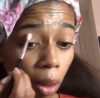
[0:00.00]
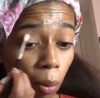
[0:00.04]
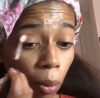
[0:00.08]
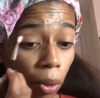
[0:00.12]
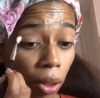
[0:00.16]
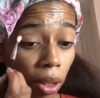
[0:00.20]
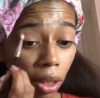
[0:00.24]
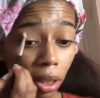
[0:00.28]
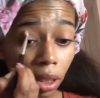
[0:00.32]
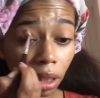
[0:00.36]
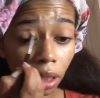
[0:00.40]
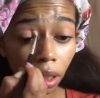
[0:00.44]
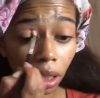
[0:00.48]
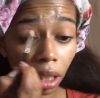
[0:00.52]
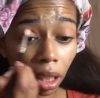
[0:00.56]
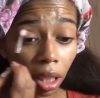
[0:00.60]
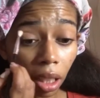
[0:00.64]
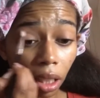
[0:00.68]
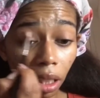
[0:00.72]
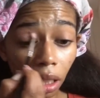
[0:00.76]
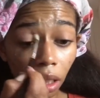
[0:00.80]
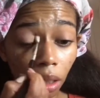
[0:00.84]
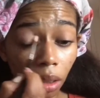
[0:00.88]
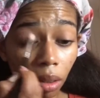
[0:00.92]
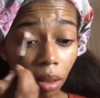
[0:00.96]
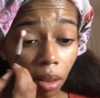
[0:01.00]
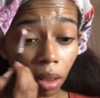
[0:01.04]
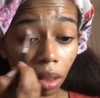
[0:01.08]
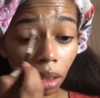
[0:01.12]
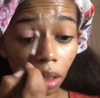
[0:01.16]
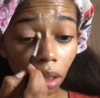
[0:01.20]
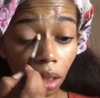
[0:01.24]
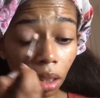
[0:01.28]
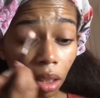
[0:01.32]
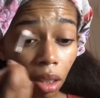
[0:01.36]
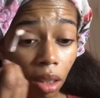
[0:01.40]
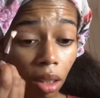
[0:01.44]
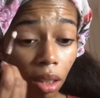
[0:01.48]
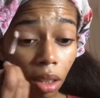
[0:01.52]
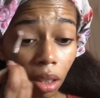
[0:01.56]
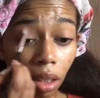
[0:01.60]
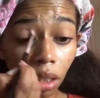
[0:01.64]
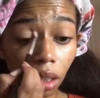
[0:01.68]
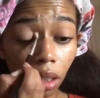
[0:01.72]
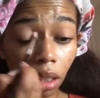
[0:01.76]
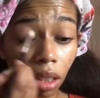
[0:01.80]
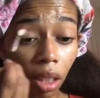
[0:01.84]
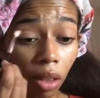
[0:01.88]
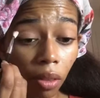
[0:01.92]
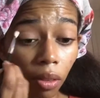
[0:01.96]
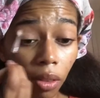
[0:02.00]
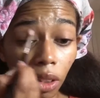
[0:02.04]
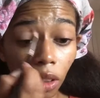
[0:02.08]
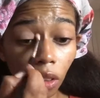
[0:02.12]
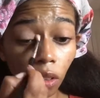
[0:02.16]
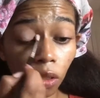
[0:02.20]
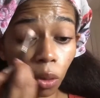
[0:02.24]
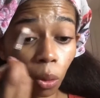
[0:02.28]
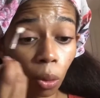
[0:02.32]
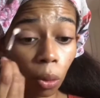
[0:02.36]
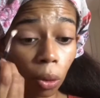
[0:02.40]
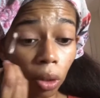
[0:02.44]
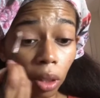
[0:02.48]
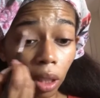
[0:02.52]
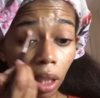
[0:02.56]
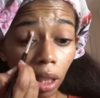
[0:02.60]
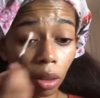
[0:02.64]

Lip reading: I want to say 74.